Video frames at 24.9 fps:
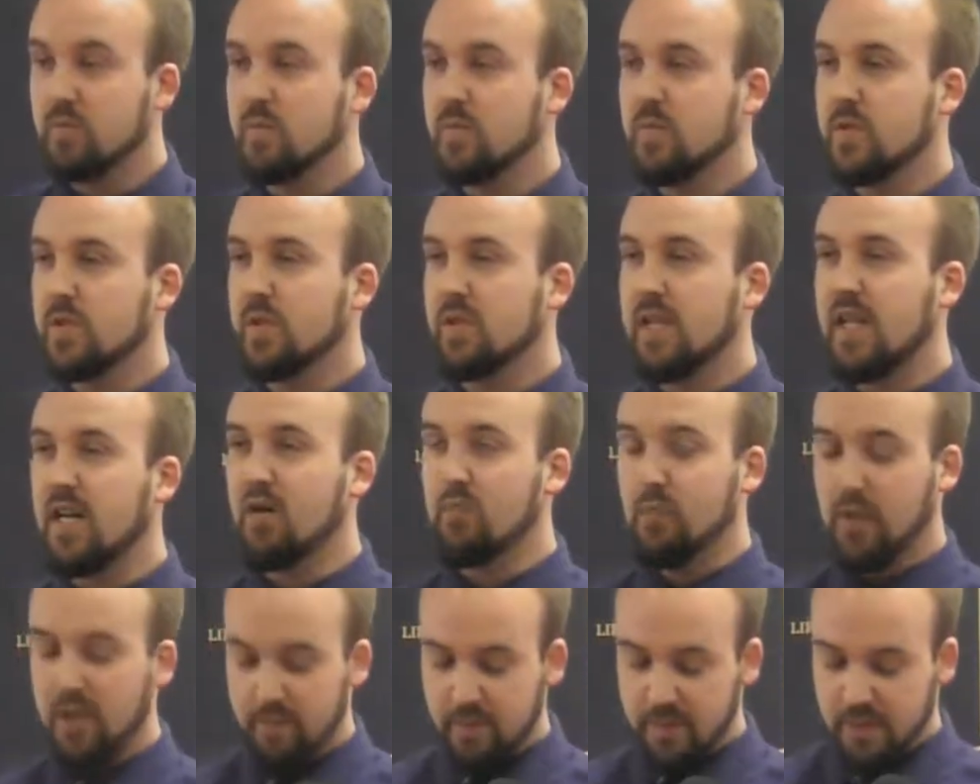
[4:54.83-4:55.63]
So that
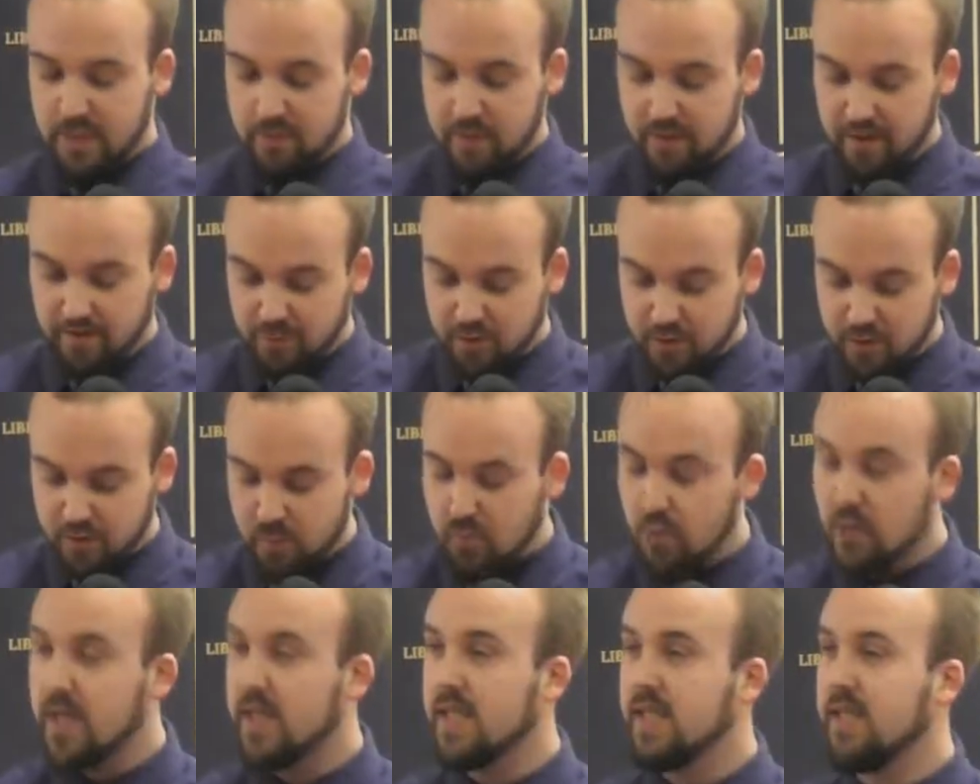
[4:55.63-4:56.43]
will bring me to my
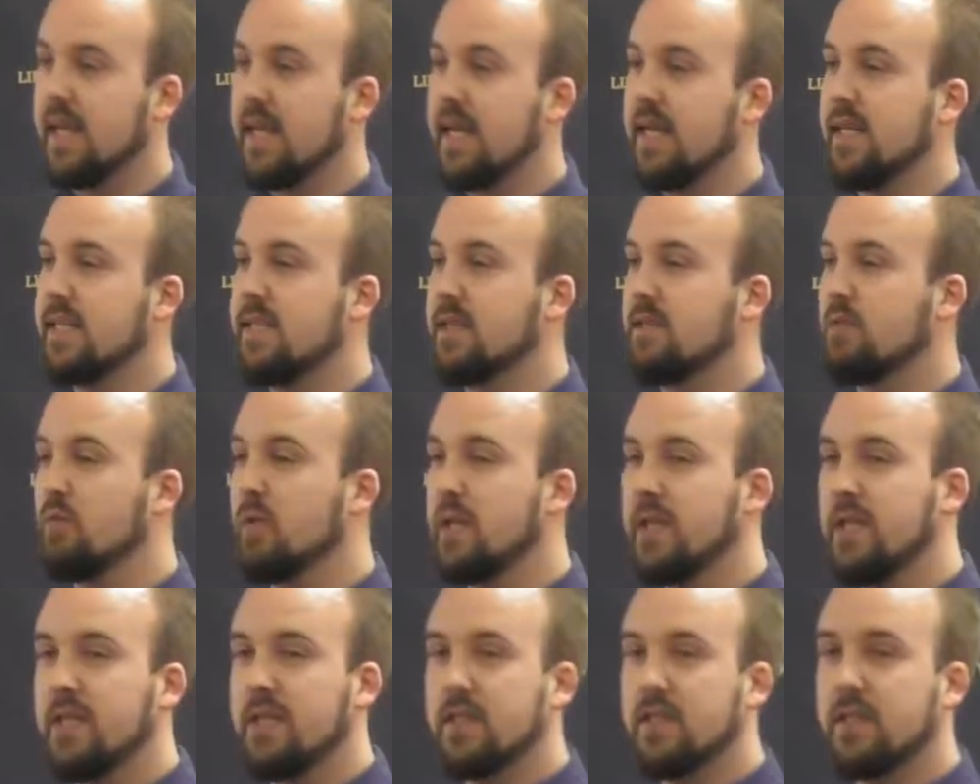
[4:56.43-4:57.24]
first point, and that is
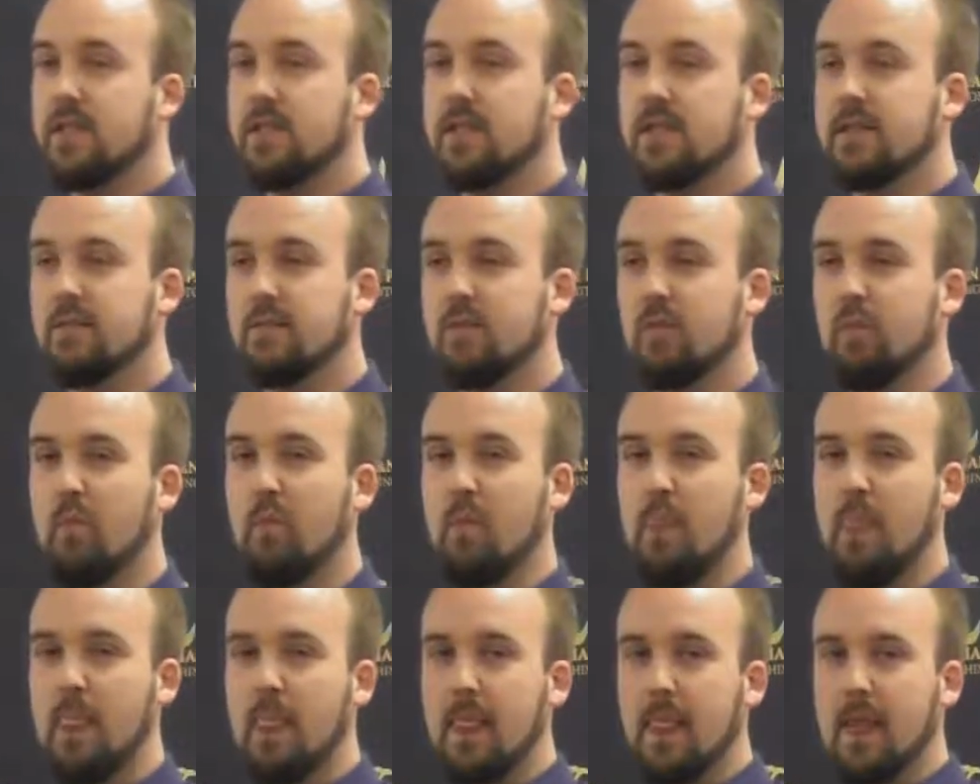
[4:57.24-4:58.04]
when you're
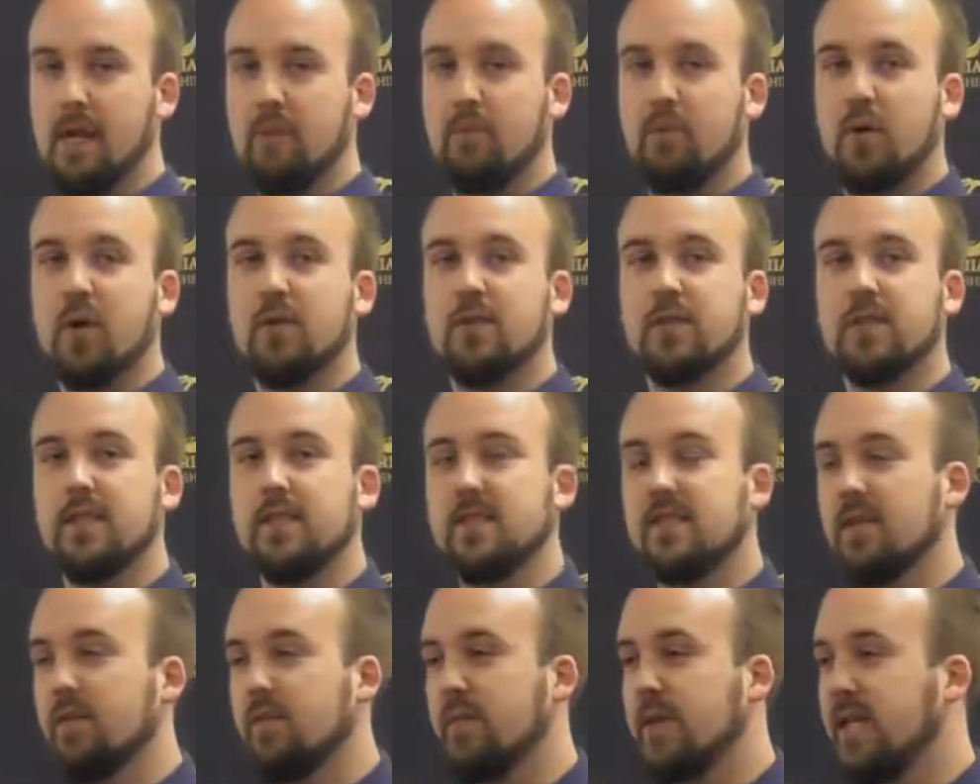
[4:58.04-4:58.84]
approaching
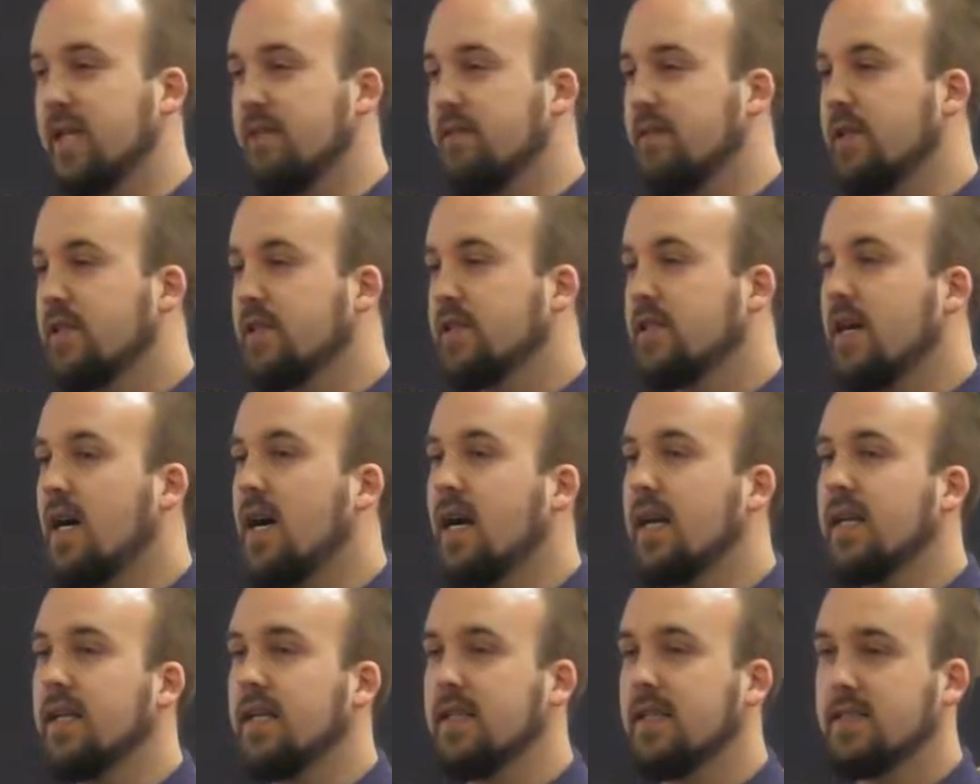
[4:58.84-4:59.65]
somebody, if you're
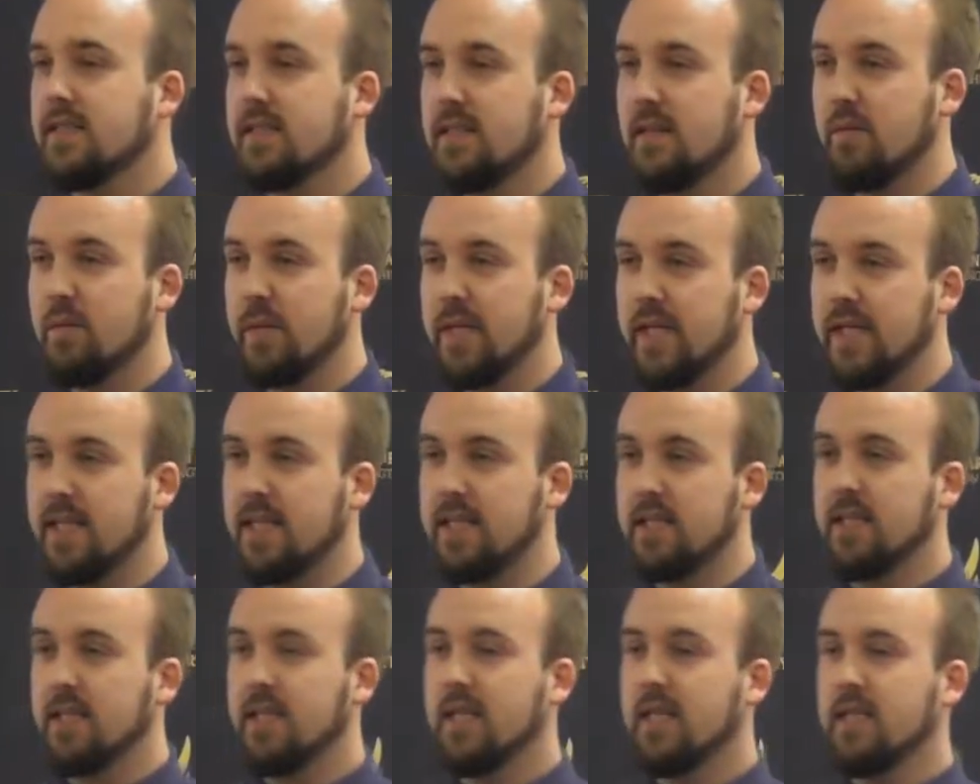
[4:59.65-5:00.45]
talking to somebody,
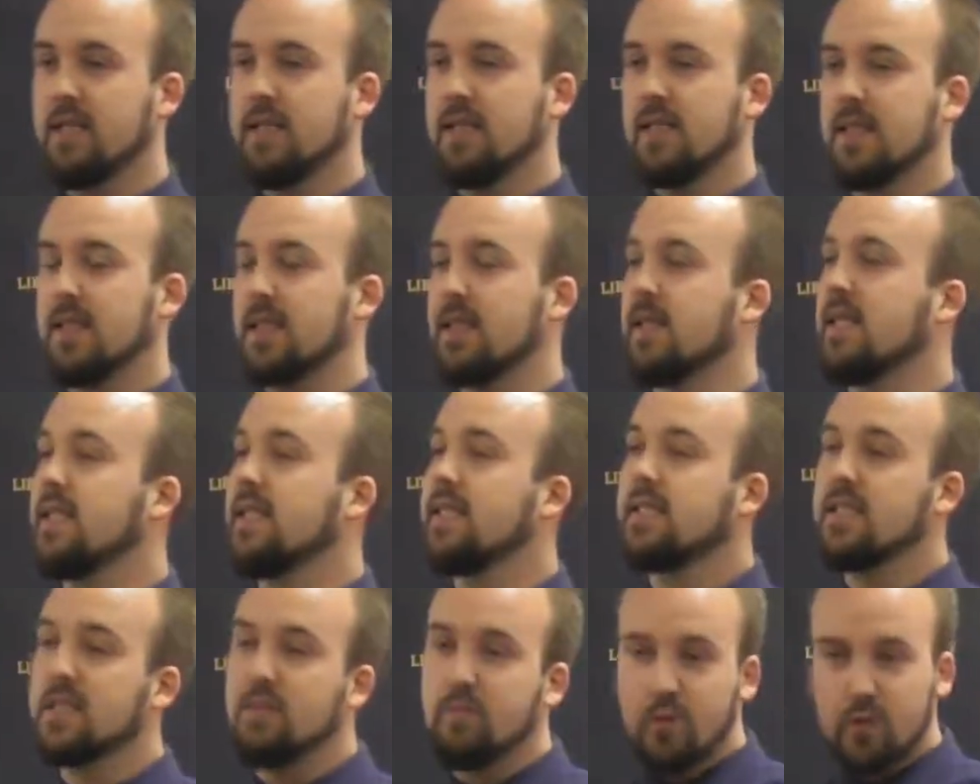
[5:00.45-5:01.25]

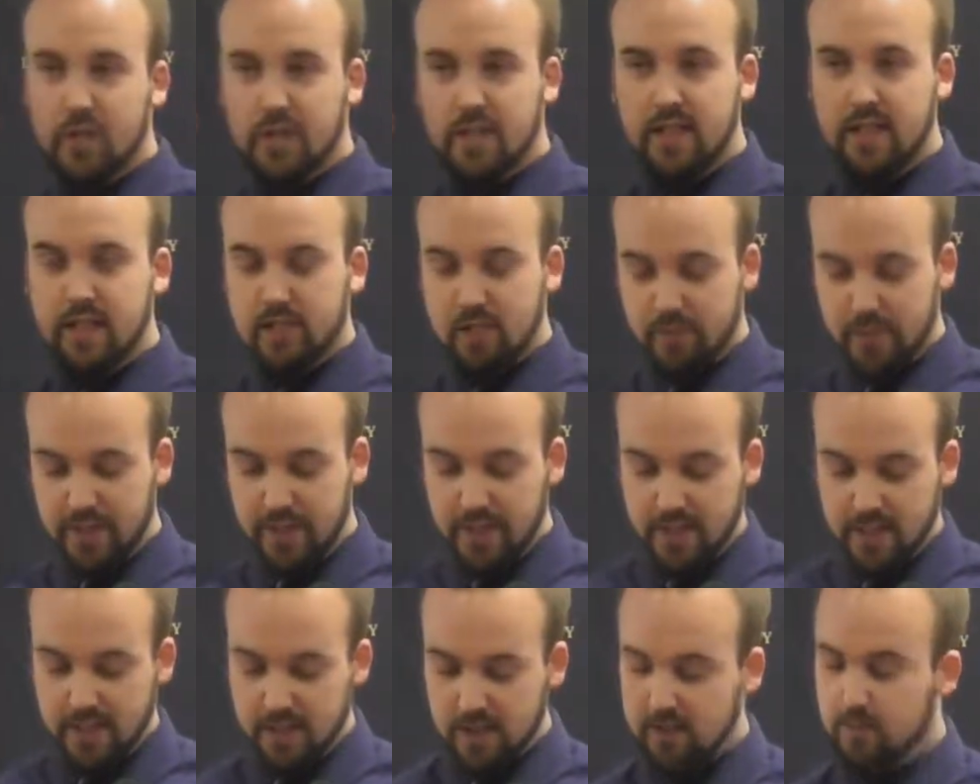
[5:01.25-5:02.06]
listen more than you
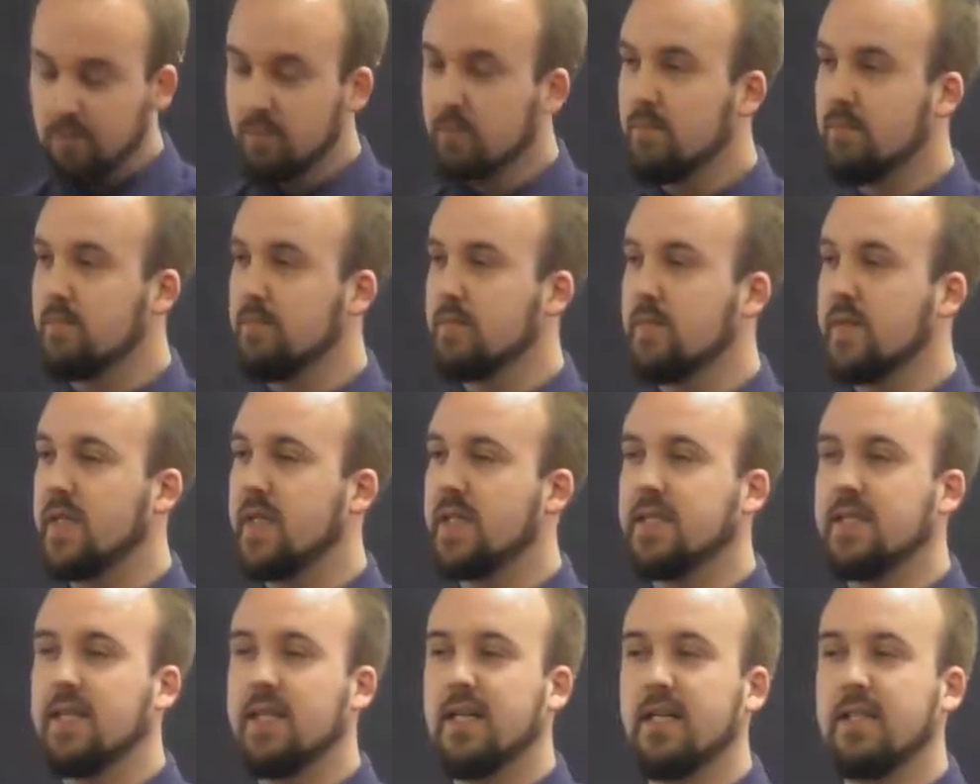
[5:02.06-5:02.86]
speak.
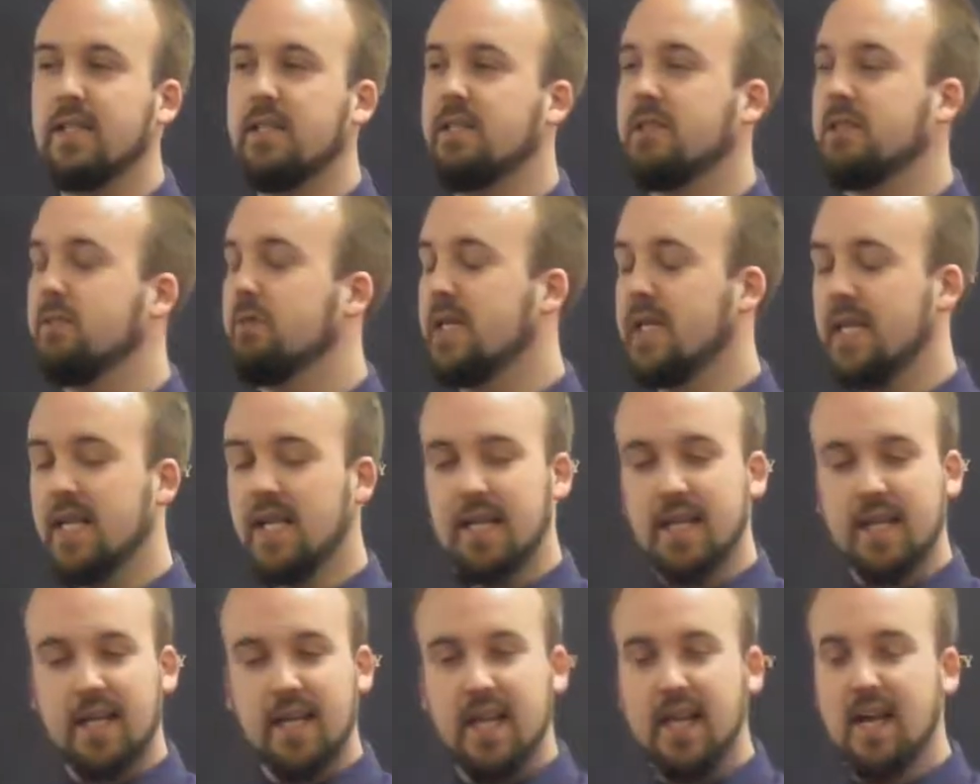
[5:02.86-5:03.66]
They'll tell you
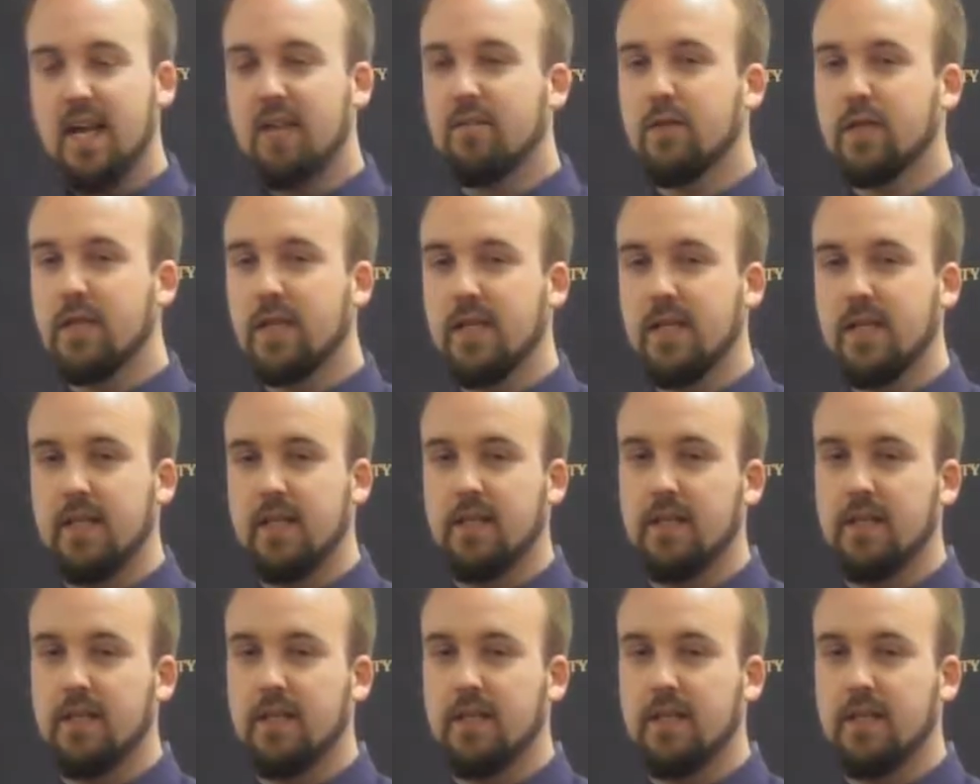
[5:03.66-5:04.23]
everything